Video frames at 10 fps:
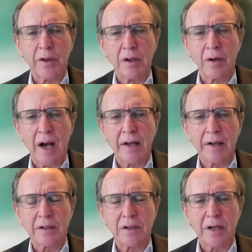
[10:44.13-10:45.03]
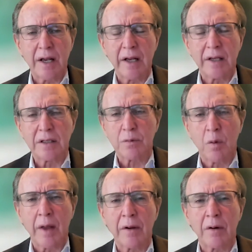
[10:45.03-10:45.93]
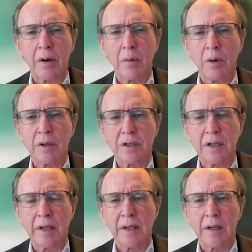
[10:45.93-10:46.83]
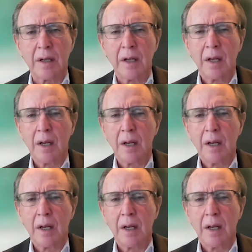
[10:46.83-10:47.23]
the United States, whether it was in